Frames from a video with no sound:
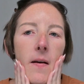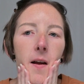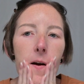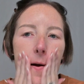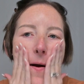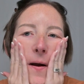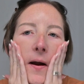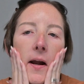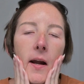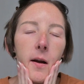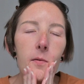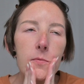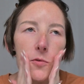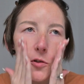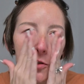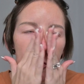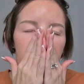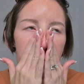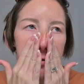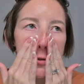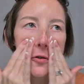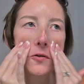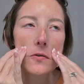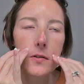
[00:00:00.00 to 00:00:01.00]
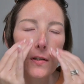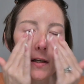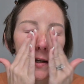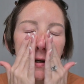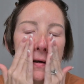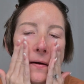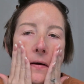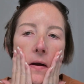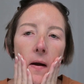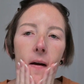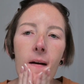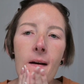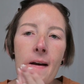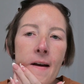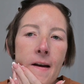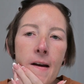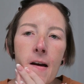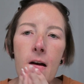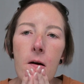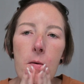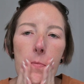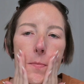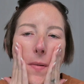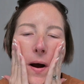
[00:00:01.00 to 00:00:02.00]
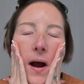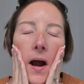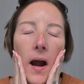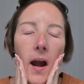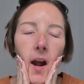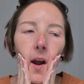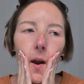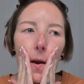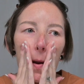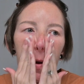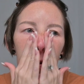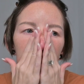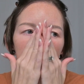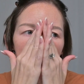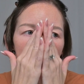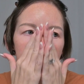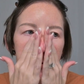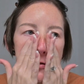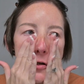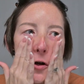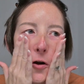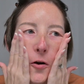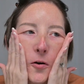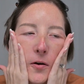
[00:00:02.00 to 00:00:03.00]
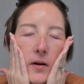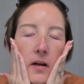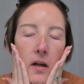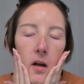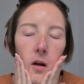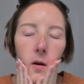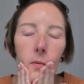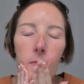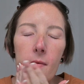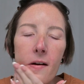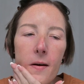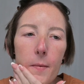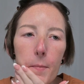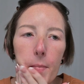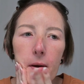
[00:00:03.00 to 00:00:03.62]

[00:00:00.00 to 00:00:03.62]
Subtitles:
I am just using my Naturium